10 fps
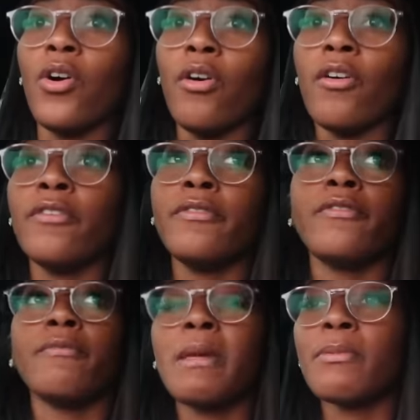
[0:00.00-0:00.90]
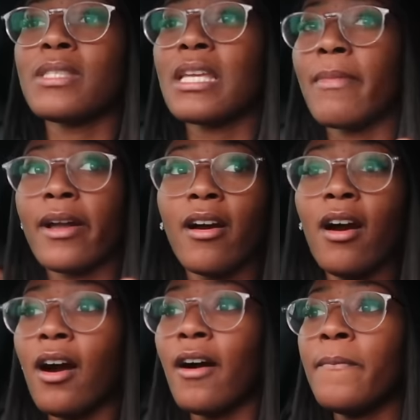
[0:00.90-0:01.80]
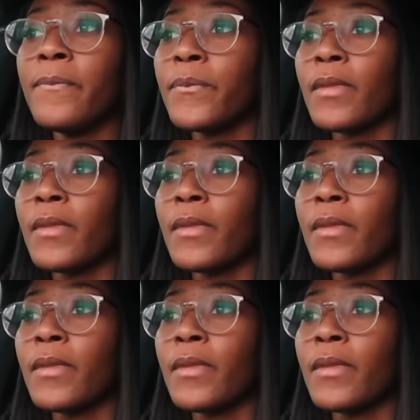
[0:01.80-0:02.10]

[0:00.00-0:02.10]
of people seeing my car.